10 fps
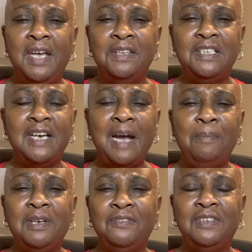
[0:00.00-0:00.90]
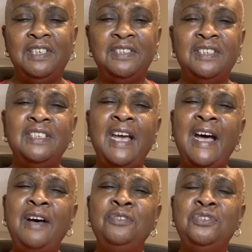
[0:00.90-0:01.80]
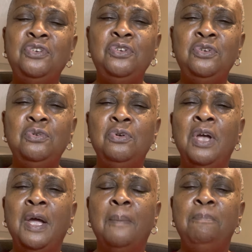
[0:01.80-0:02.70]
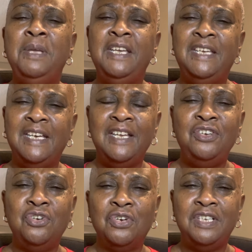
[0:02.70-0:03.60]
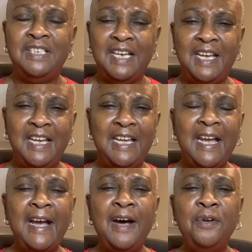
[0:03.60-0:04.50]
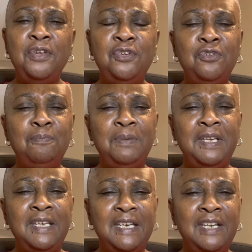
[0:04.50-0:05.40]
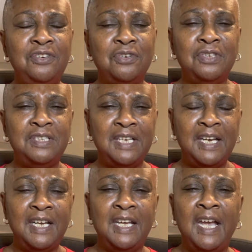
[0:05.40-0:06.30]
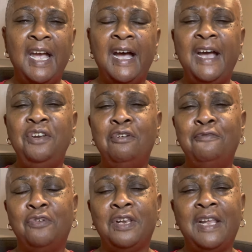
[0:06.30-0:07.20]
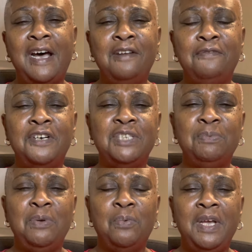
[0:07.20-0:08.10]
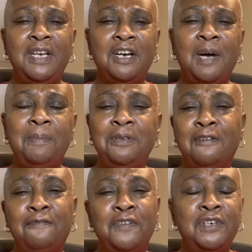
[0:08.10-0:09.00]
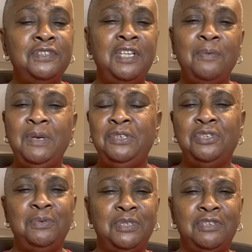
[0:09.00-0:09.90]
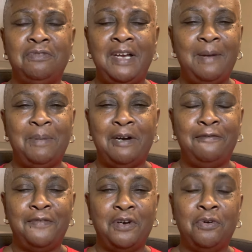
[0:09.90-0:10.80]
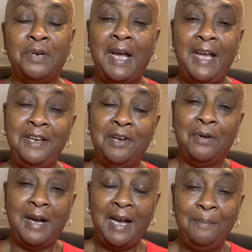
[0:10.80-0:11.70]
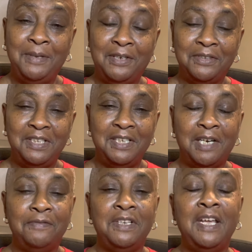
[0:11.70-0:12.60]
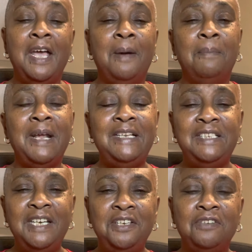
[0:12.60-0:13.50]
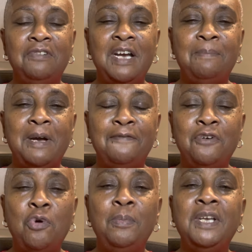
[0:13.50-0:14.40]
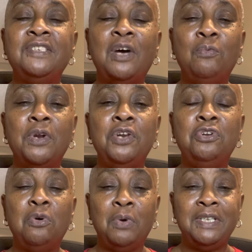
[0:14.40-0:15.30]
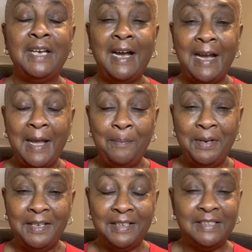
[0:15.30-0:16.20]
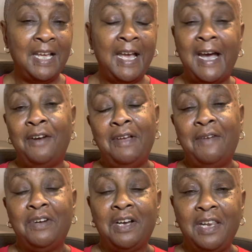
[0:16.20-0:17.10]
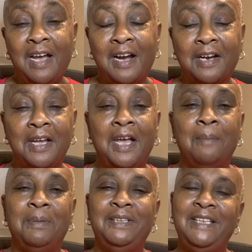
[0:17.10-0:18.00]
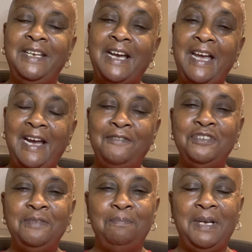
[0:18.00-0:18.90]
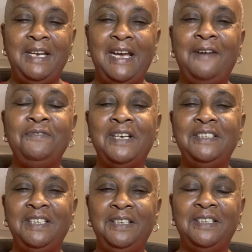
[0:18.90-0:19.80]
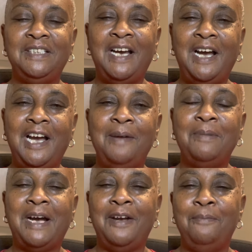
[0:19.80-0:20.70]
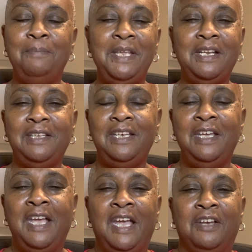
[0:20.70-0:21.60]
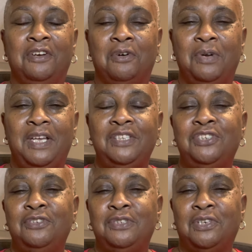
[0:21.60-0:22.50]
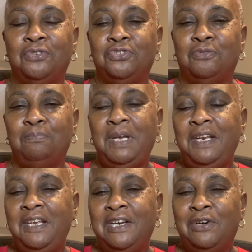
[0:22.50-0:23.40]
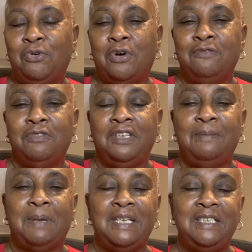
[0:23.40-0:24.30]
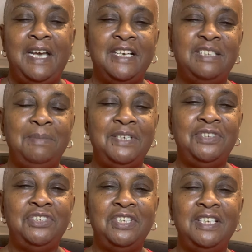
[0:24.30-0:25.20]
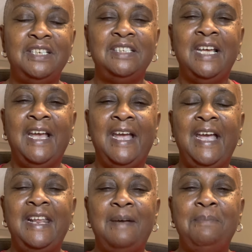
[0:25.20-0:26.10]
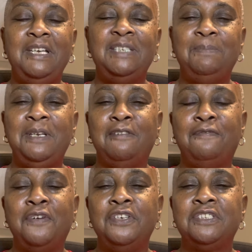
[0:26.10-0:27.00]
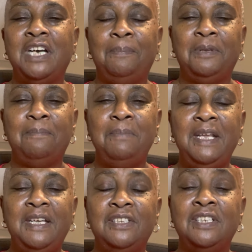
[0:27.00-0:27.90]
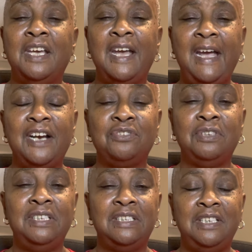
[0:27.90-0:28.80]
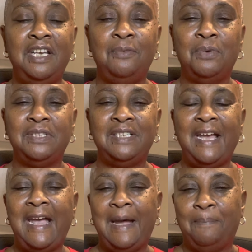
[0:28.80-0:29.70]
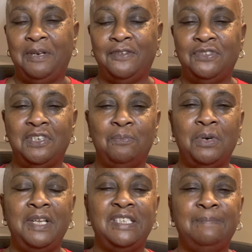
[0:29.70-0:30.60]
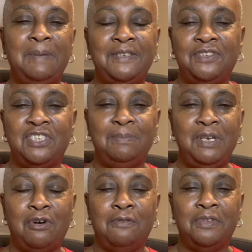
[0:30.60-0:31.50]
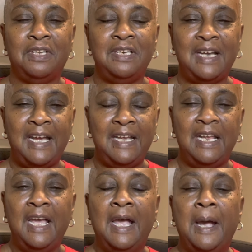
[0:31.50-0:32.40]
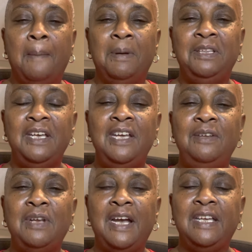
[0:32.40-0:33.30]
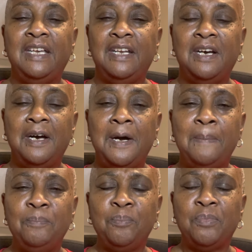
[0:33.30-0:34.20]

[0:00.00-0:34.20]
The topic of this is how do you begin your day? How do you begin your day? I know for a lot of us, we wake up and the first thing we do is grab our phone. I know I'm guilty of it, but I tend to grab my phone because I want to know what time it is. I don't have a clock. But then I have to admit, after I see the time, I immediately go into social media or really my text messages and I may spend the first couple of minutes actually seeing what's happened if someone has messaged me over the night. But then I get up